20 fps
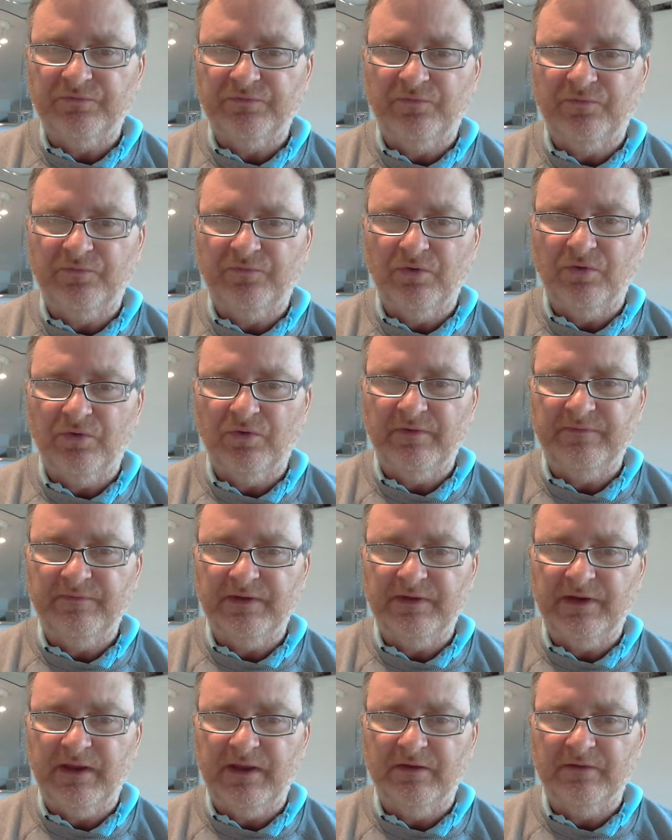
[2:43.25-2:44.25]
for the
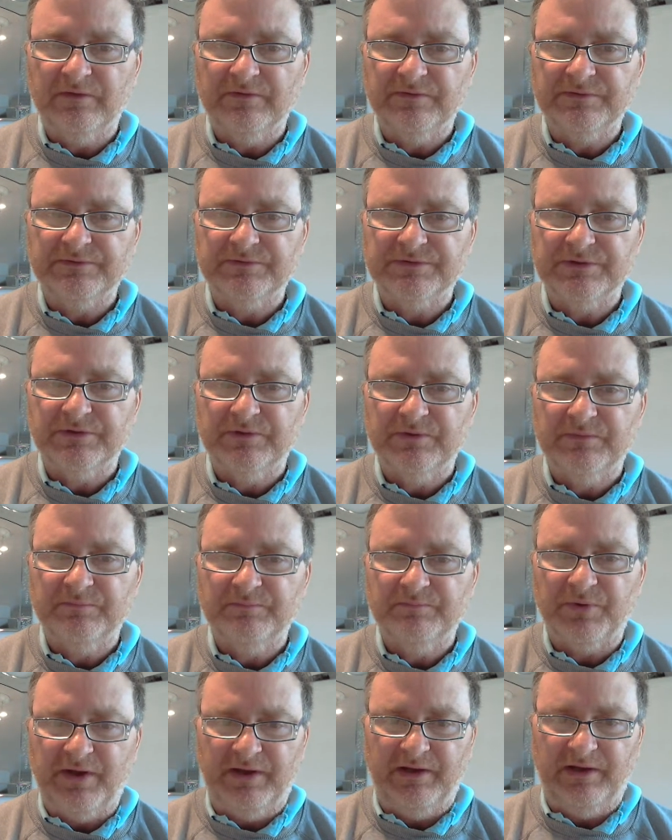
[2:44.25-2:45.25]
nail to
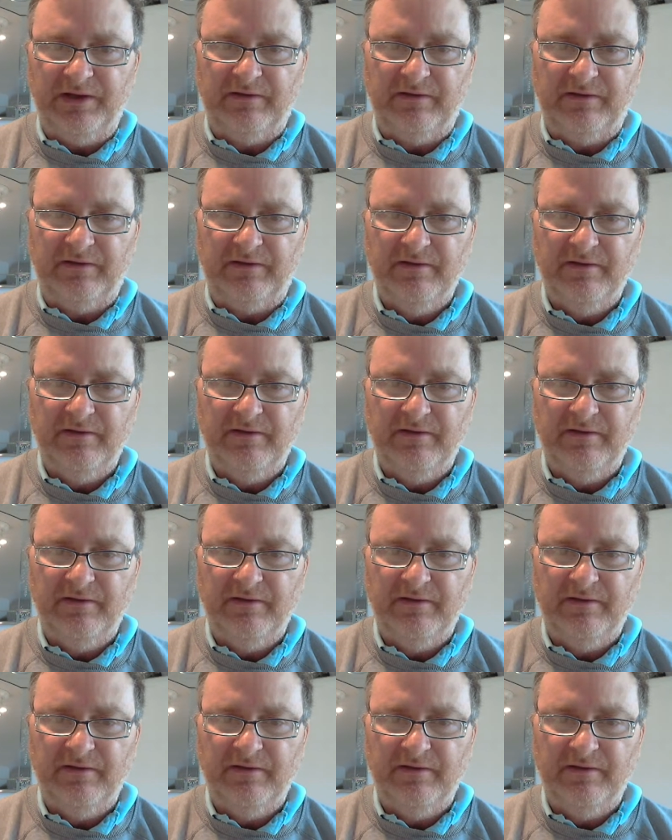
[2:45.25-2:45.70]
break